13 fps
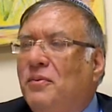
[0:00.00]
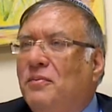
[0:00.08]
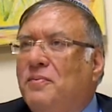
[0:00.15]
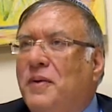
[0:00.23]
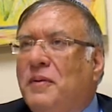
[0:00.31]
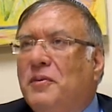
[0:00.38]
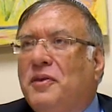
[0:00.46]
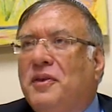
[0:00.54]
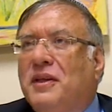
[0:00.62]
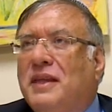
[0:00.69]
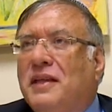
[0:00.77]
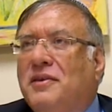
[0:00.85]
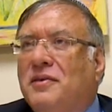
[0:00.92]
people think
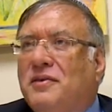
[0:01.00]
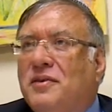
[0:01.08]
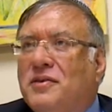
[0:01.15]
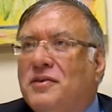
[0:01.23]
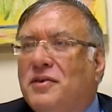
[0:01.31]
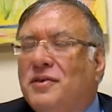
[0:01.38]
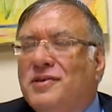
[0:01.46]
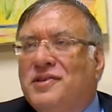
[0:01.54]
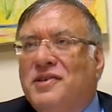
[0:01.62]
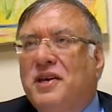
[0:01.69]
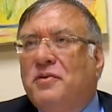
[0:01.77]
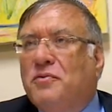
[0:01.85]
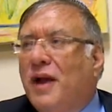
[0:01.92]
that to
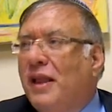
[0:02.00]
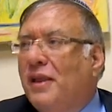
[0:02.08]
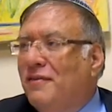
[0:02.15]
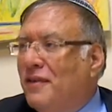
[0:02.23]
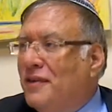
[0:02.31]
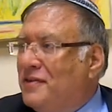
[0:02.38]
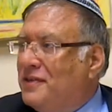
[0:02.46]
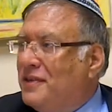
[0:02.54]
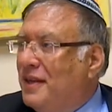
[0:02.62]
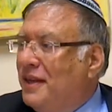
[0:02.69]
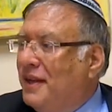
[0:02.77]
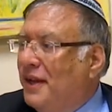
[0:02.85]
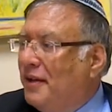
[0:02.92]
seek relevance
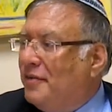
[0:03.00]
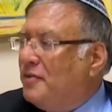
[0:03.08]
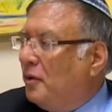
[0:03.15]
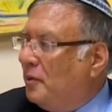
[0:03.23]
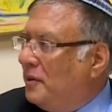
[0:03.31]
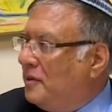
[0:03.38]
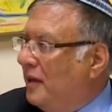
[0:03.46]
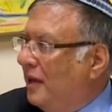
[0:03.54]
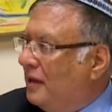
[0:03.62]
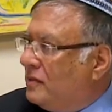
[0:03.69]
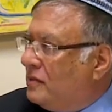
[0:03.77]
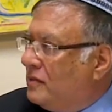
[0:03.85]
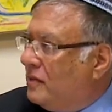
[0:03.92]
of Torah
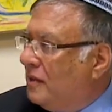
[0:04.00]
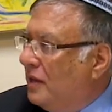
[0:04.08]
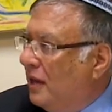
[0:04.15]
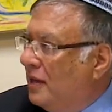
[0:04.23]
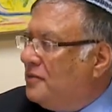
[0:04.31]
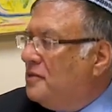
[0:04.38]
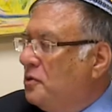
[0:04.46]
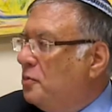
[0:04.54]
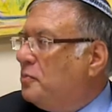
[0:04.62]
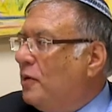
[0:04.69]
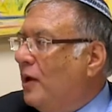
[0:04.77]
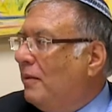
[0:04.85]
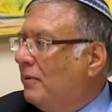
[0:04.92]
texts is a new
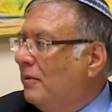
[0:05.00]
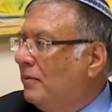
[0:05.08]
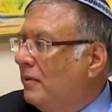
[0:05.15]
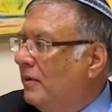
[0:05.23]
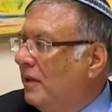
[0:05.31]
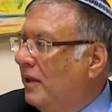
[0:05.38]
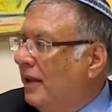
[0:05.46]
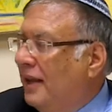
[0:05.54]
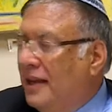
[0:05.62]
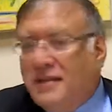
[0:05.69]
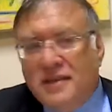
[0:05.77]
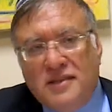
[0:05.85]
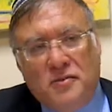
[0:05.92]
problem. He
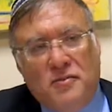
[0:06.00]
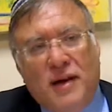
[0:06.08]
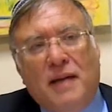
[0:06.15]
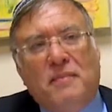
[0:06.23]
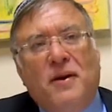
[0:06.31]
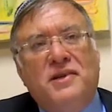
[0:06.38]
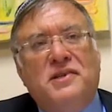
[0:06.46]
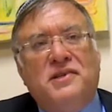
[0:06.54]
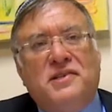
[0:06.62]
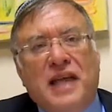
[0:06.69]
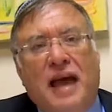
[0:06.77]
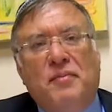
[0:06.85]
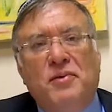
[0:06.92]
says the rabbis
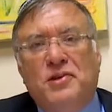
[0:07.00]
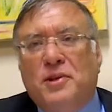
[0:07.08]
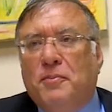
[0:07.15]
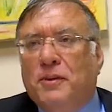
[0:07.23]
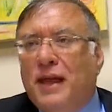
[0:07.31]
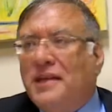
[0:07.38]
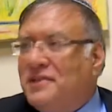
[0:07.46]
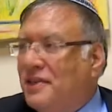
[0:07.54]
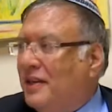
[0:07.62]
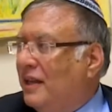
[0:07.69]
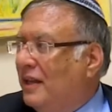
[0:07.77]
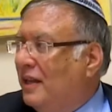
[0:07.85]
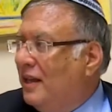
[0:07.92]
established a blessing.
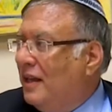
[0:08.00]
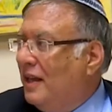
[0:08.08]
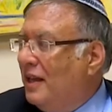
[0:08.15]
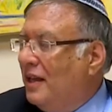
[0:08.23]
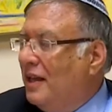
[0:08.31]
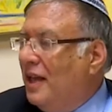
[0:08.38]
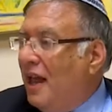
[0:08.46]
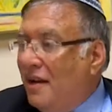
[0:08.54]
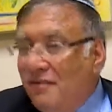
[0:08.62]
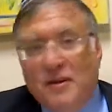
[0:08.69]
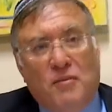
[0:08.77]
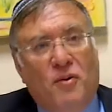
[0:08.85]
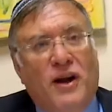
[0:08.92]

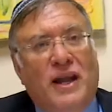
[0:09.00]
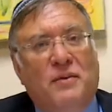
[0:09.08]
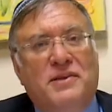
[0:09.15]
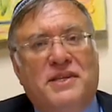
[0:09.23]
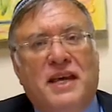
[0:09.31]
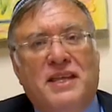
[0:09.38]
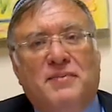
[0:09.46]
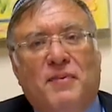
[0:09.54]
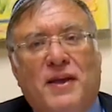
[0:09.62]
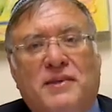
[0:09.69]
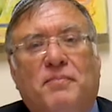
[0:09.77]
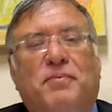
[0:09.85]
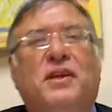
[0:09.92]
Every morning we say this
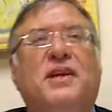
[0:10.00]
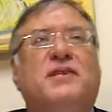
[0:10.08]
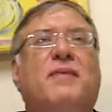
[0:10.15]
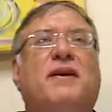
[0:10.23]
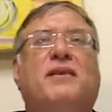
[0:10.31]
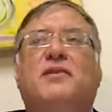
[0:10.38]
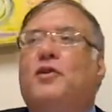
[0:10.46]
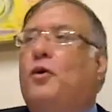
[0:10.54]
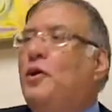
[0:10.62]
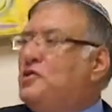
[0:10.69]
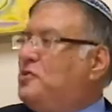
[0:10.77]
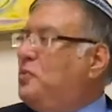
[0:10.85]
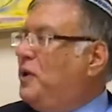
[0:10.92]
blessing, please make the Torah
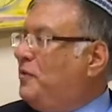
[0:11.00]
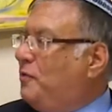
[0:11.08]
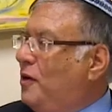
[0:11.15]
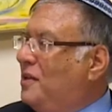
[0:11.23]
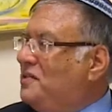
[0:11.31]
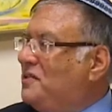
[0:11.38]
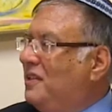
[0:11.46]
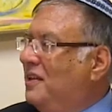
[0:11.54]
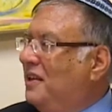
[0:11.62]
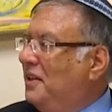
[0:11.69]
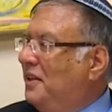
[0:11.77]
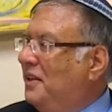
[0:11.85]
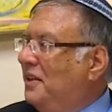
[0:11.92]
sweet for us.
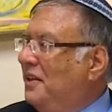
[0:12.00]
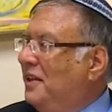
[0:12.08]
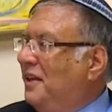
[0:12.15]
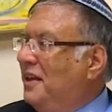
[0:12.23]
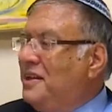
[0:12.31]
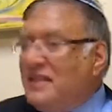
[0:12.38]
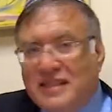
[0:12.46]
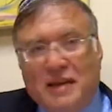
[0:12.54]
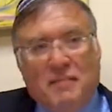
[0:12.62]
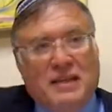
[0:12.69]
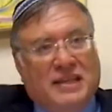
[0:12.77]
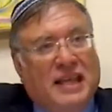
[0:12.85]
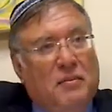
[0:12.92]
He says that
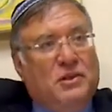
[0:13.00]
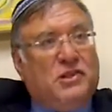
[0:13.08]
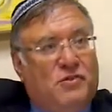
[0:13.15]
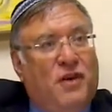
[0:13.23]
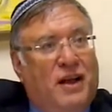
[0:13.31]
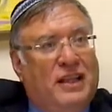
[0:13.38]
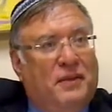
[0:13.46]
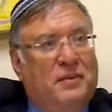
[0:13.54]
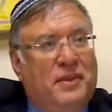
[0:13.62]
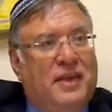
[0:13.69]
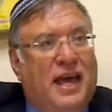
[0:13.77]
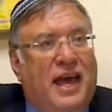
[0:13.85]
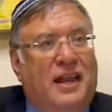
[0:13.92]
means they were struggling with
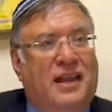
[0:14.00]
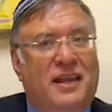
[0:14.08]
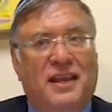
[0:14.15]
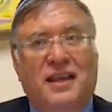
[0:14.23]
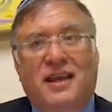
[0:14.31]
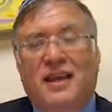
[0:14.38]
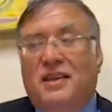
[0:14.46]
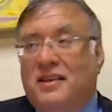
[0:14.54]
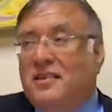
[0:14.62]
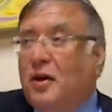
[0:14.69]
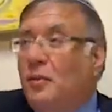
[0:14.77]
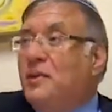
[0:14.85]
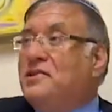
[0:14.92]
that. The Torah is